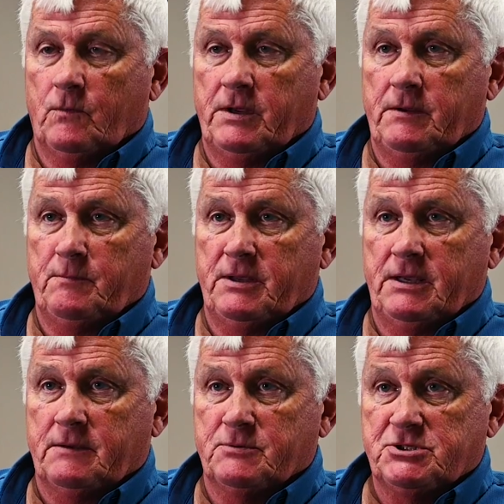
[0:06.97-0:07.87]
We
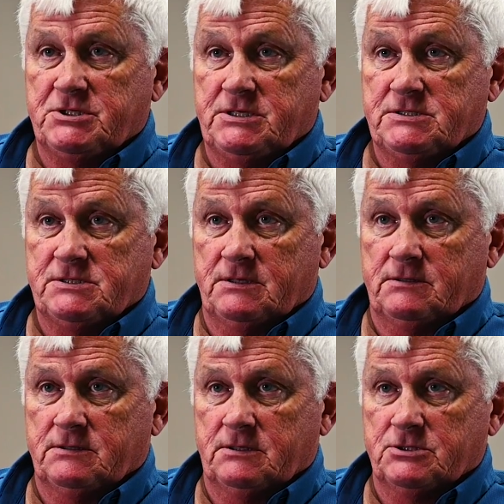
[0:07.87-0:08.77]
make machines
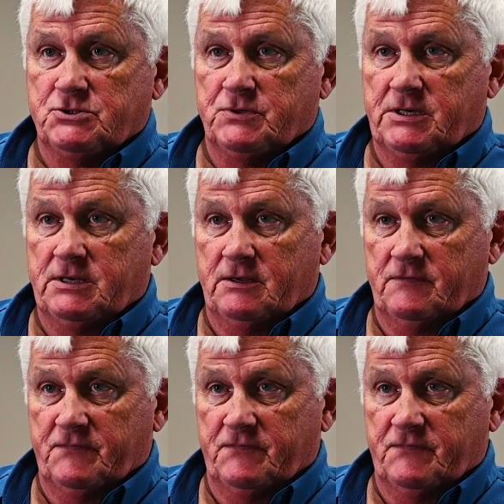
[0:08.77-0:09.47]
that uh, shrink down